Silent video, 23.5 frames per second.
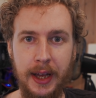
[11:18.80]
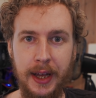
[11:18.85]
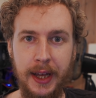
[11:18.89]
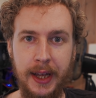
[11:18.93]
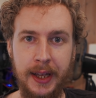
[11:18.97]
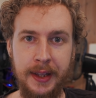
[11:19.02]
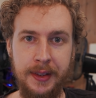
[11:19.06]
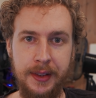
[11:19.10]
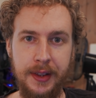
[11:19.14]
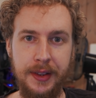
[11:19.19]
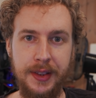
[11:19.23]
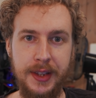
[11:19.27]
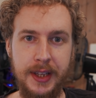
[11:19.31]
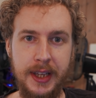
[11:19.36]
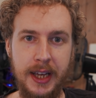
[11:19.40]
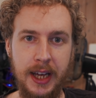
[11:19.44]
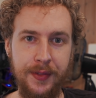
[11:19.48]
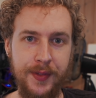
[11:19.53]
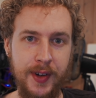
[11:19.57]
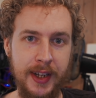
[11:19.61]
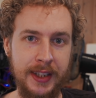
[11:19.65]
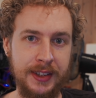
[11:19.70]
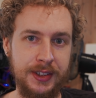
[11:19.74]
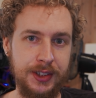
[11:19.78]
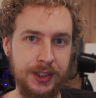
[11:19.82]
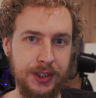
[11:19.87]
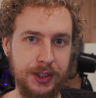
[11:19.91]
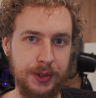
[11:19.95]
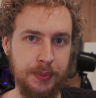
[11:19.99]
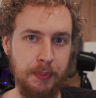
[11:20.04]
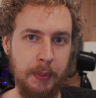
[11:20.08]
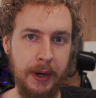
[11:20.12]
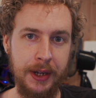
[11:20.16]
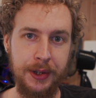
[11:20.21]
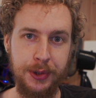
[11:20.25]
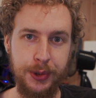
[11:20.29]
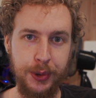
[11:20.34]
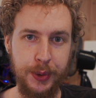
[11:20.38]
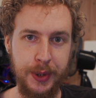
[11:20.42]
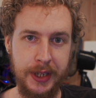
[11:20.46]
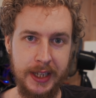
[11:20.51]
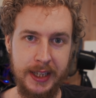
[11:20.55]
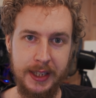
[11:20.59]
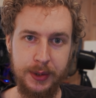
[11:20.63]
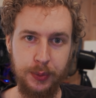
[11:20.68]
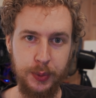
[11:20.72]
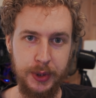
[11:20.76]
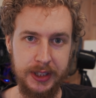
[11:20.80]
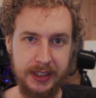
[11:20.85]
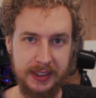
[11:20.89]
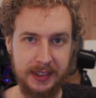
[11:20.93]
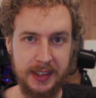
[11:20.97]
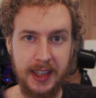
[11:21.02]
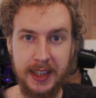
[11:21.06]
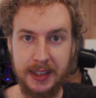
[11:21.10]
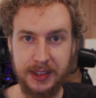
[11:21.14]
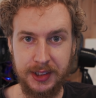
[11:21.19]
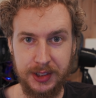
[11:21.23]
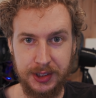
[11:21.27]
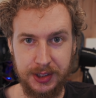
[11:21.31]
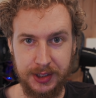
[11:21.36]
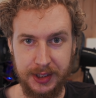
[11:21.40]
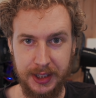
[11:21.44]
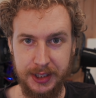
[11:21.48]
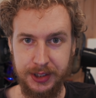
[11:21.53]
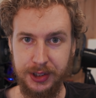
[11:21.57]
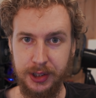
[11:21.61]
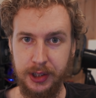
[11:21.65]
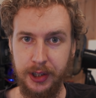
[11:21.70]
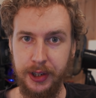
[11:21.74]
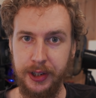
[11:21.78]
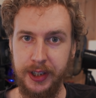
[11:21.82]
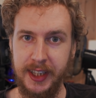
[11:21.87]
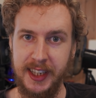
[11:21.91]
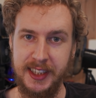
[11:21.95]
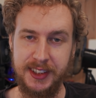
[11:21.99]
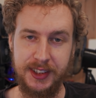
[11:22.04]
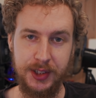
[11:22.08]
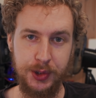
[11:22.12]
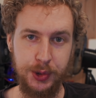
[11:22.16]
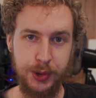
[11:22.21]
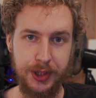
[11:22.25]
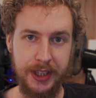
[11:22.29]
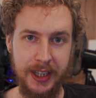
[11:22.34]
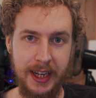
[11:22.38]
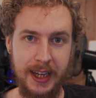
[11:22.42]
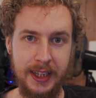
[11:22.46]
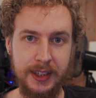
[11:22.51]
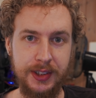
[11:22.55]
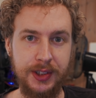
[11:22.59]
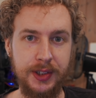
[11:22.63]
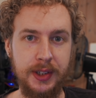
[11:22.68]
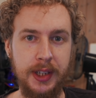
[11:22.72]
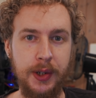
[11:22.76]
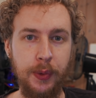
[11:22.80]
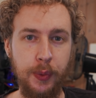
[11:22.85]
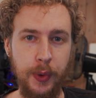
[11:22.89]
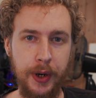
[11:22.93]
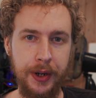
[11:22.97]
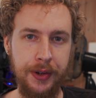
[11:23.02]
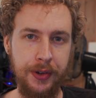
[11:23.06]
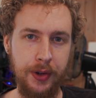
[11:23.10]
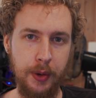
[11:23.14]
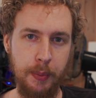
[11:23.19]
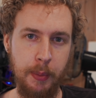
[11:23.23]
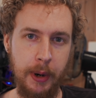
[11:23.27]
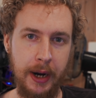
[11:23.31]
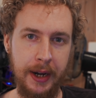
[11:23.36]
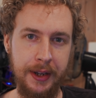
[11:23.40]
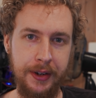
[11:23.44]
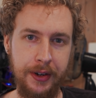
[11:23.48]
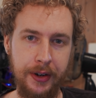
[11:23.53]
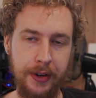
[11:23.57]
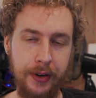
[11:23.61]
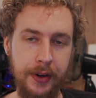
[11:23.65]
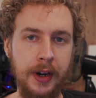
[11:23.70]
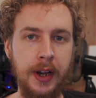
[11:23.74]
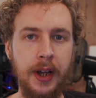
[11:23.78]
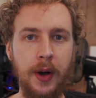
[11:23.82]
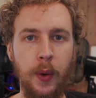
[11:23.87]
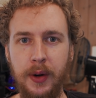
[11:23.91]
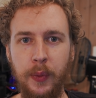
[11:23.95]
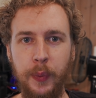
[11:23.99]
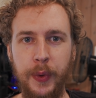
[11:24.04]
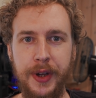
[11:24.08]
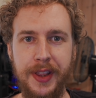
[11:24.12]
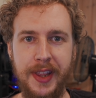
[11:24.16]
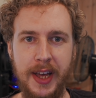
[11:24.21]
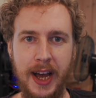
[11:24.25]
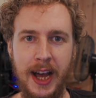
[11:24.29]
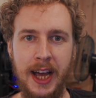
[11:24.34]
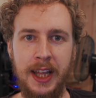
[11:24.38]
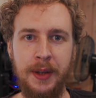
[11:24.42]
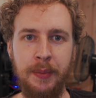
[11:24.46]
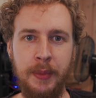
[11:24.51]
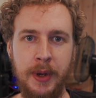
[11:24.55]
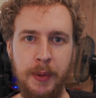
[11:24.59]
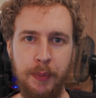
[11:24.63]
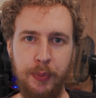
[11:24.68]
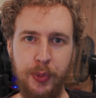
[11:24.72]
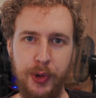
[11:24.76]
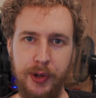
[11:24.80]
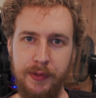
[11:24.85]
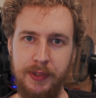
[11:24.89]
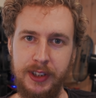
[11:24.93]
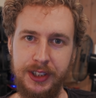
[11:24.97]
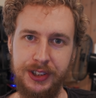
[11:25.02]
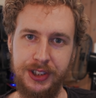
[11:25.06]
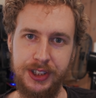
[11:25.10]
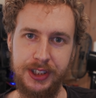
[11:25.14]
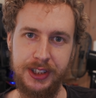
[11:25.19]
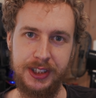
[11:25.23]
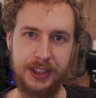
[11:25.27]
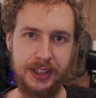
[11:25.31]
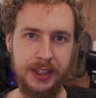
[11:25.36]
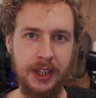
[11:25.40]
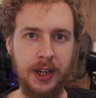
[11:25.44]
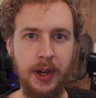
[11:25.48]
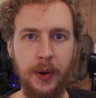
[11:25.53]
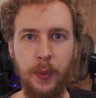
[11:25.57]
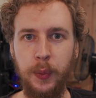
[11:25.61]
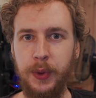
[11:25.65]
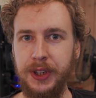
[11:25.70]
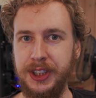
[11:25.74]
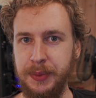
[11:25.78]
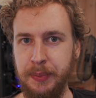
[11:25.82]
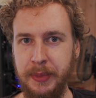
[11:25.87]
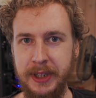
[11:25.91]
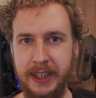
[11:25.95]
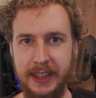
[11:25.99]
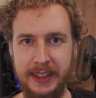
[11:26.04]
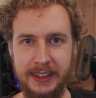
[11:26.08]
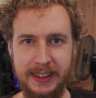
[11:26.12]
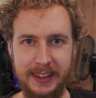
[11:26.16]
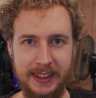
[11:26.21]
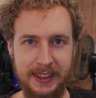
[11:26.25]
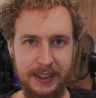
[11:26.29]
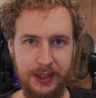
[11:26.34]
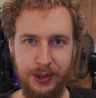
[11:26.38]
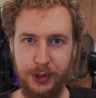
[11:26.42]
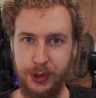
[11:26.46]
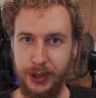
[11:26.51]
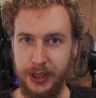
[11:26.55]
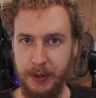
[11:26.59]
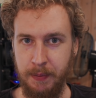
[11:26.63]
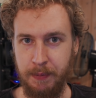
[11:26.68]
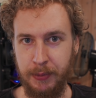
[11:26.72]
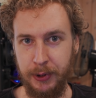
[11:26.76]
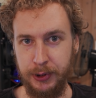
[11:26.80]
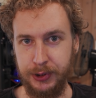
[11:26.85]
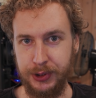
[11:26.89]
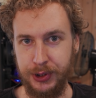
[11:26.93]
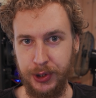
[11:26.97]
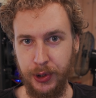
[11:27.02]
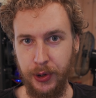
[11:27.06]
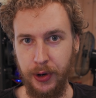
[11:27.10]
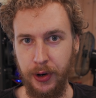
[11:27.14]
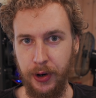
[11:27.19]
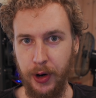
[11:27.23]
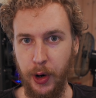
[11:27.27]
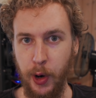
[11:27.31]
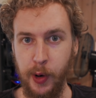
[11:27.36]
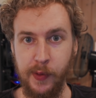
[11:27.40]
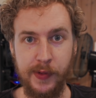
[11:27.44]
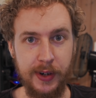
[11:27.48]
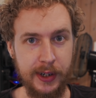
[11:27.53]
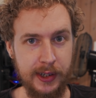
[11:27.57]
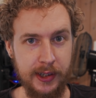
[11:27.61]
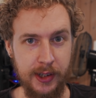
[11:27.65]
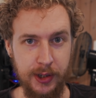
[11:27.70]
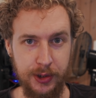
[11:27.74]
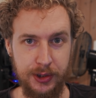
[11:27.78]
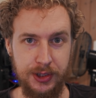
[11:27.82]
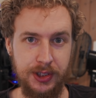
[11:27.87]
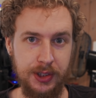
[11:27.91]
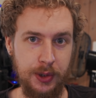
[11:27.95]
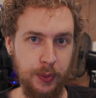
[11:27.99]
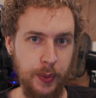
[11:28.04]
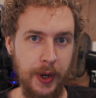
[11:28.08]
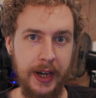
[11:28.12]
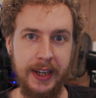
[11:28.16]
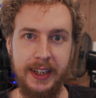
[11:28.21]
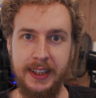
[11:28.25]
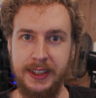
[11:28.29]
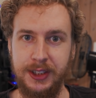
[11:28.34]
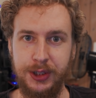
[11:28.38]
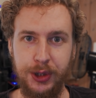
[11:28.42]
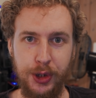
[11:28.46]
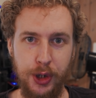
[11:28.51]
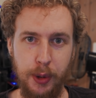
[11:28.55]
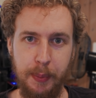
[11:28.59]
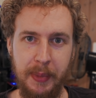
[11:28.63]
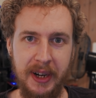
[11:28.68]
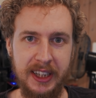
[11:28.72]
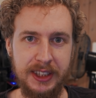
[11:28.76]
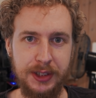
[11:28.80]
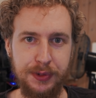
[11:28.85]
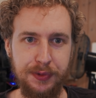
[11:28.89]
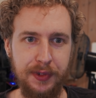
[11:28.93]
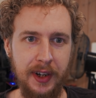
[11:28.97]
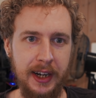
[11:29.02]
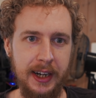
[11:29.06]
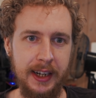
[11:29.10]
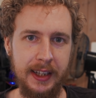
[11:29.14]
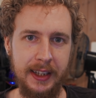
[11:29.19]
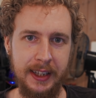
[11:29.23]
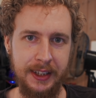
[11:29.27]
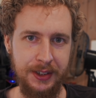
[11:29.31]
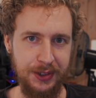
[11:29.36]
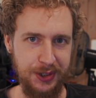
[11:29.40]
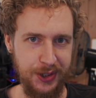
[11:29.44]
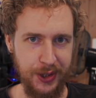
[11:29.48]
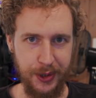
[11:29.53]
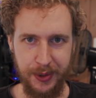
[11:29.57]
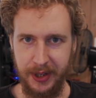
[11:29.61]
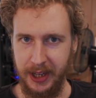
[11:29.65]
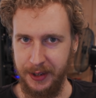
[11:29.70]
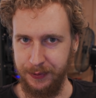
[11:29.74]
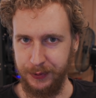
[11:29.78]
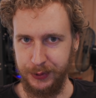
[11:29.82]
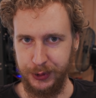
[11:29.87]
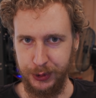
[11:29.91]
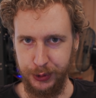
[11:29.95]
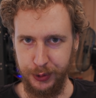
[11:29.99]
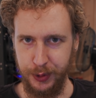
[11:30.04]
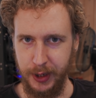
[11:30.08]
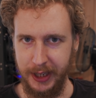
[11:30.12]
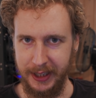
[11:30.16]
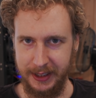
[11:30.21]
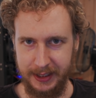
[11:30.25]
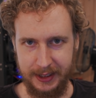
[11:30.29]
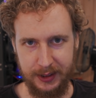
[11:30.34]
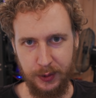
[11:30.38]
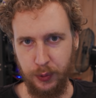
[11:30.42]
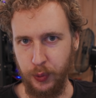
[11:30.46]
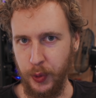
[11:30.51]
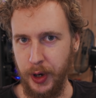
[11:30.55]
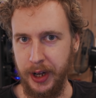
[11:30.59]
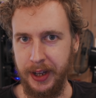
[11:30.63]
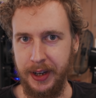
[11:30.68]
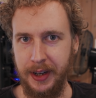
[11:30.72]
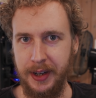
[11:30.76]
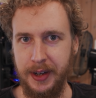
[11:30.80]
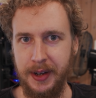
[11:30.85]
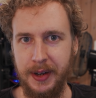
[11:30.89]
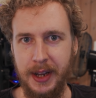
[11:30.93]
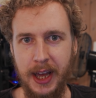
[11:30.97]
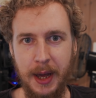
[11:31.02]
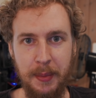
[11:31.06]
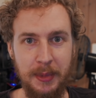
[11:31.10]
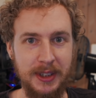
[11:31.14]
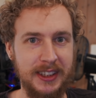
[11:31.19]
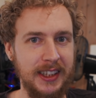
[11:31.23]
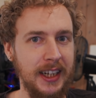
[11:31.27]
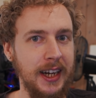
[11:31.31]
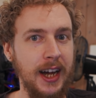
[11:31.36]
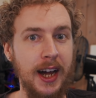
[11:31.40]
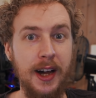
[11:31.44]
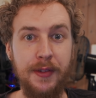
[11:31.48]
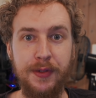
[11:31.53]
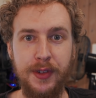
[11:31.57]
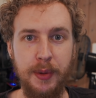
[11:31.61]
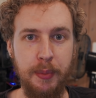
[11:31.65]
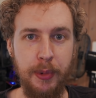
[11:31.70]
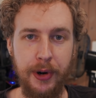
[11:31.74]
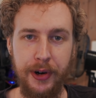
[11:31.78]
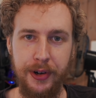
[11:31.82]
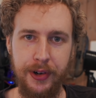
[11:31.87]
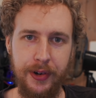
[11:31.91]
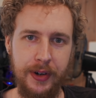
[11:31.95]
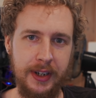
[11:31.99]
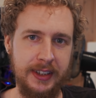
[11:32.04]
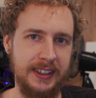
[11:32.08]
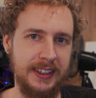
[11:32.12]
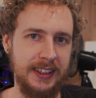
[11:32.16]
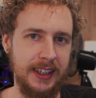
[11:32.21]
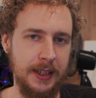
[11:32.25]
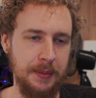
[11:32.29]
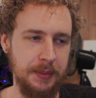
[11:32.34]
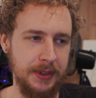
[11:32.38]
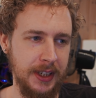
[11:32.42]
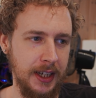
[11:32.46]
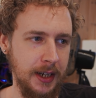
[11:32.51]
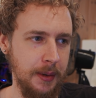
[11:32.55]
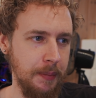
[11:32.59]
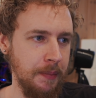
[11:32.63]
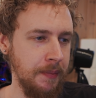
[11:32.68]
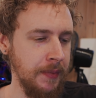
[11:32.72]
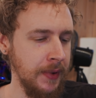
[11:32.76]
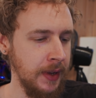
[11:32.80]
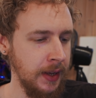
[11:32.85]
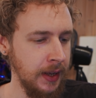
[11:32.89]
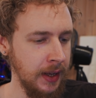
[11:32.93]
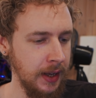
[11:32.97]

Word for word: And the advantage by doing it with Task Scheduler is that you can actually run your miner with admin privileges, which means you can put your overclocks right into your batch file and you don't have to like run M S I Afterburner at the same time,